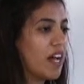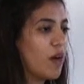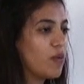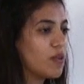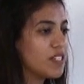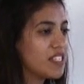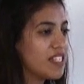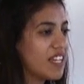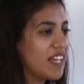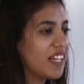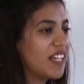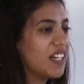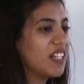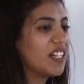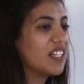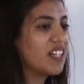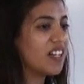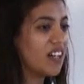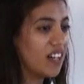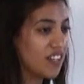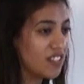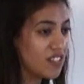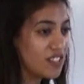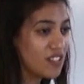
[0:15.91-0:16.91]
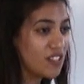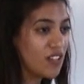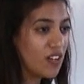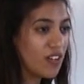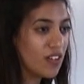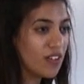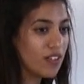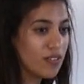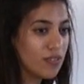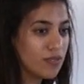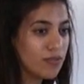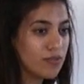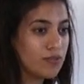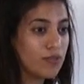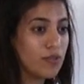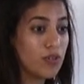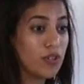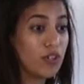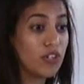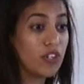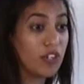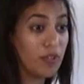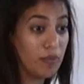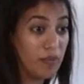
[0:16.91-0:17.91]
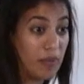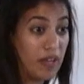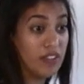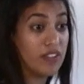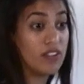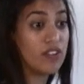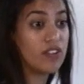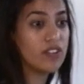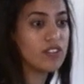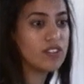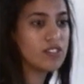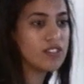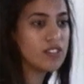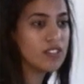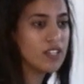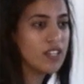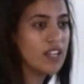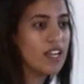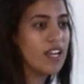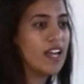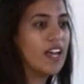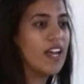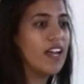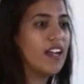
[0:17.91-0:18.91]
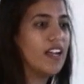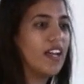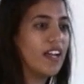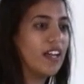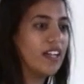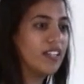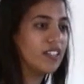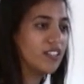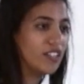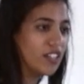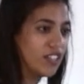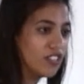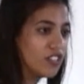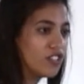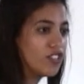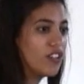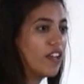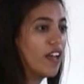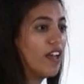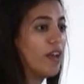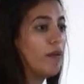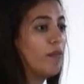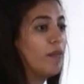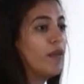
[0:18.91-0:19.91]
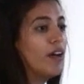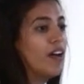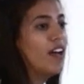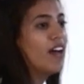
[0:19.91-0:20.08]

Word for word: I was like a counselor for commanders, and I teach them